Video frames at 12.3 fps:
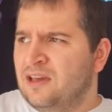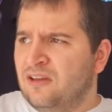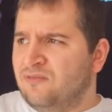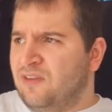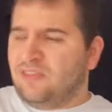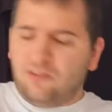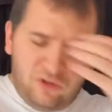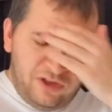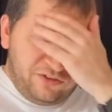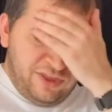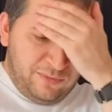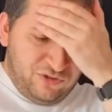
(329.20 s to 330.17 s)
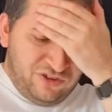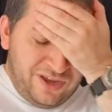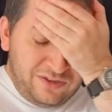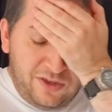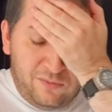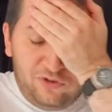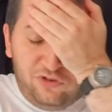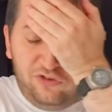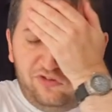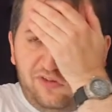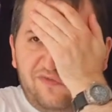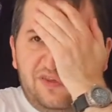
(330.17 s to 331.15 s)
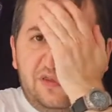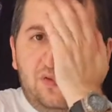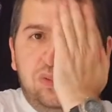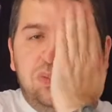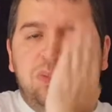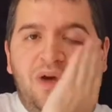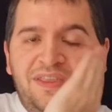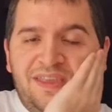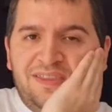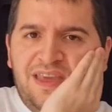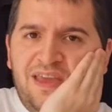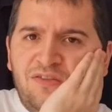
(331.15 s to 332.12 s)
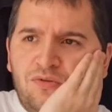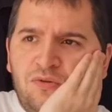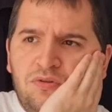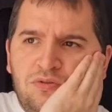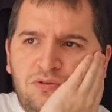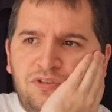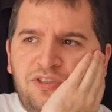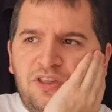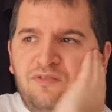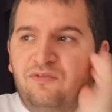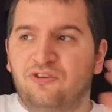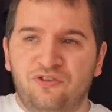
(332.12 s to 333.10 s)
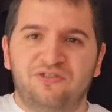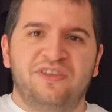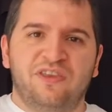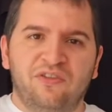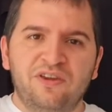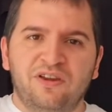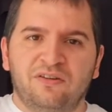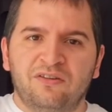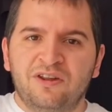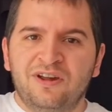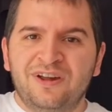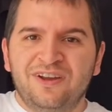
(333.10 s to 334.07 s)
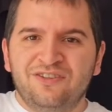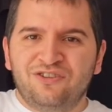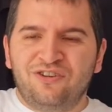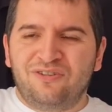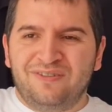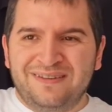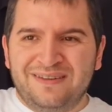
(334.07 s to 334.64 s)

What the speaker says: think the last time I checked, that was £7 at Tesco on the reduced to clear. So,